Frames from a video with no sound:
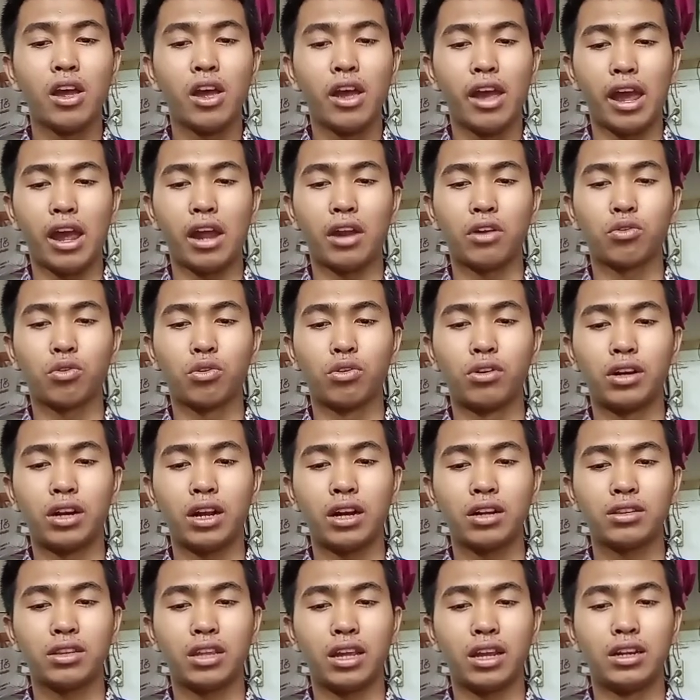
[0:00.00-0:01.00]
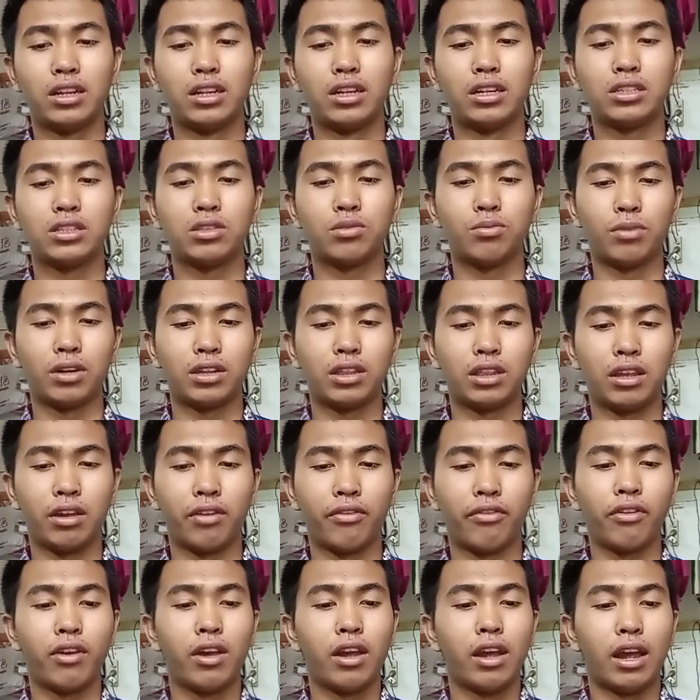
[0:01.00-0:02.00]
and conducting the summative
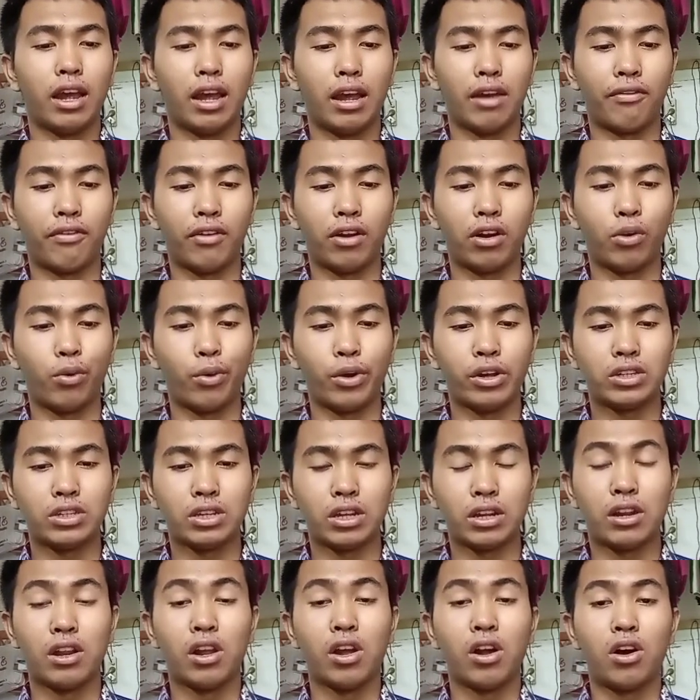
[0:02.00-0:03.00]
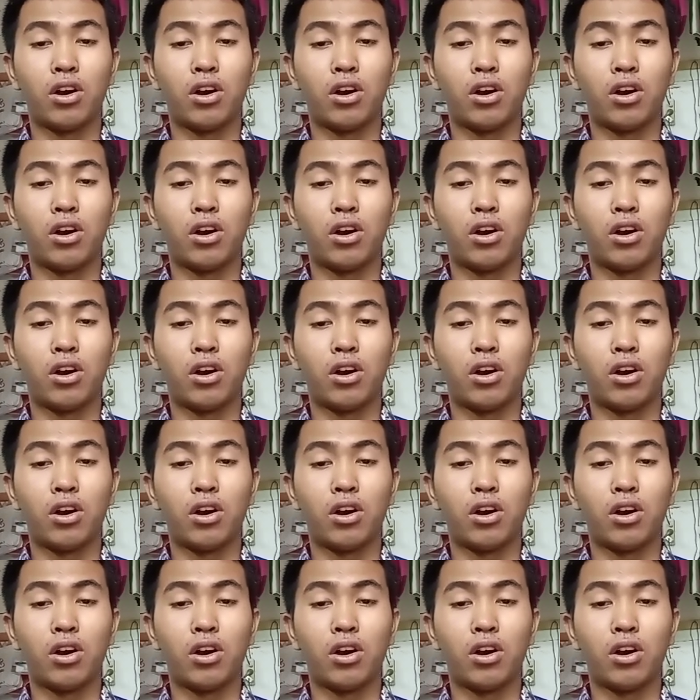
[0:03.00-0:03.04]
evaluation.